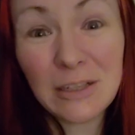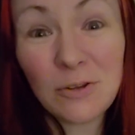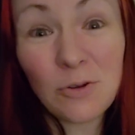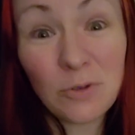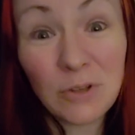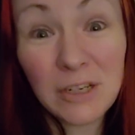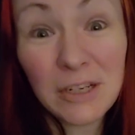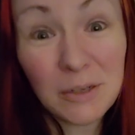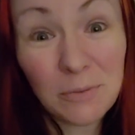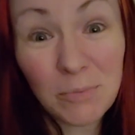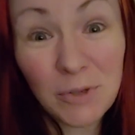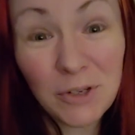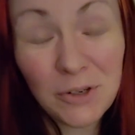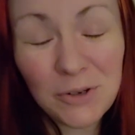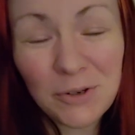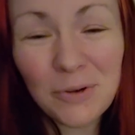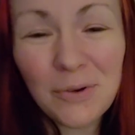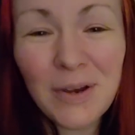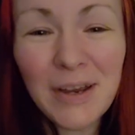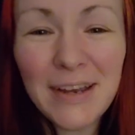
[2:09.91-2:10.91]
lonely and
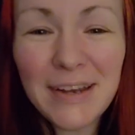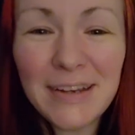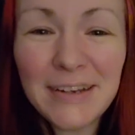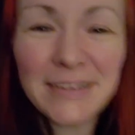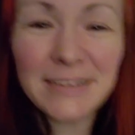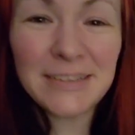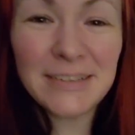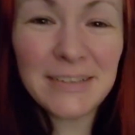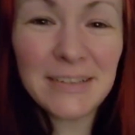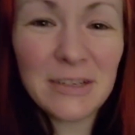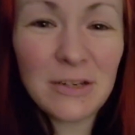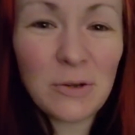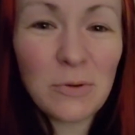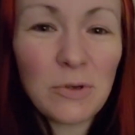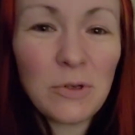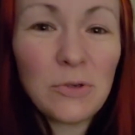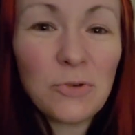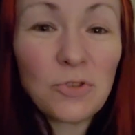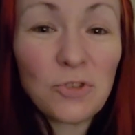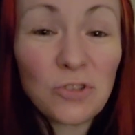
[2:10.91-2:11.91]
blue, and you know,
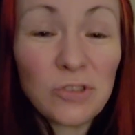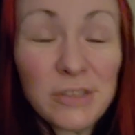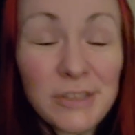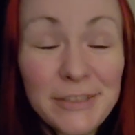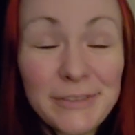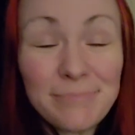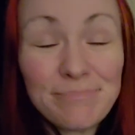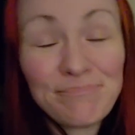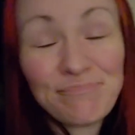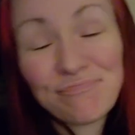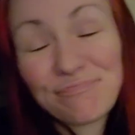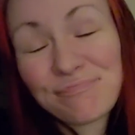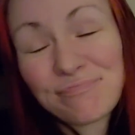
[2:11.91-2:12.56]
usually